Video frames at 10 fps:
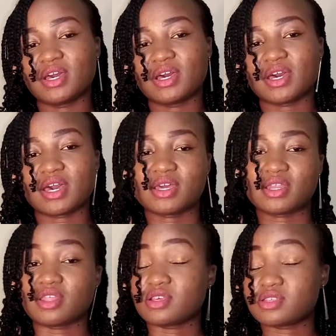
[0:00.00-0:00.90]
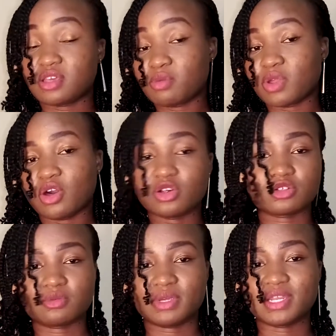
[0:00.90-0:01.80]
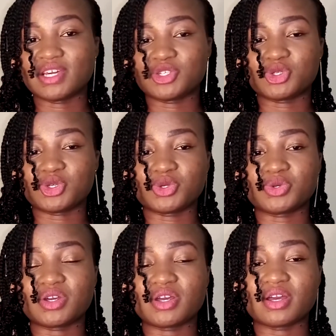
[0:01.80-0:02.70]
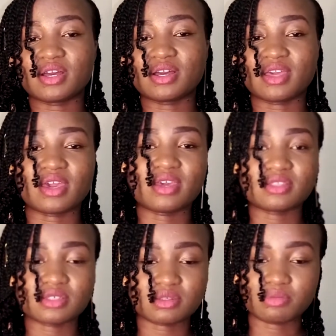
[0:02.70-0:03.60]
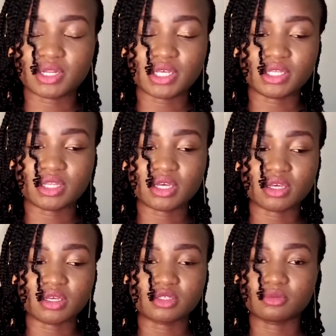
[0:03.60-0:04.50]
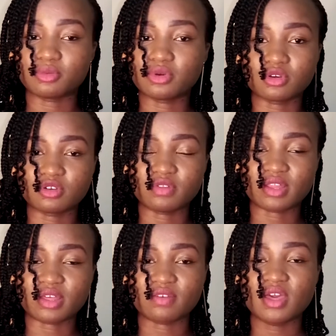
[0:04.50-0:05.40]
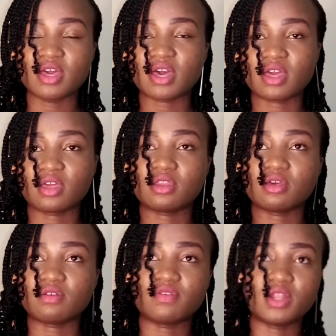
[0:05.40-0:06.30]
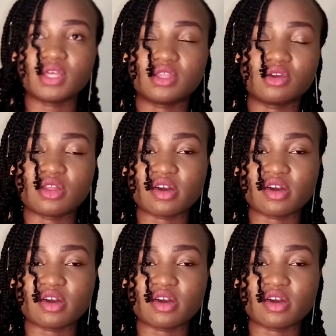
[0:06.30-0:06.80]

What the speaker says: and the same will also be done to you. Hence, building the spunk of life and filling your love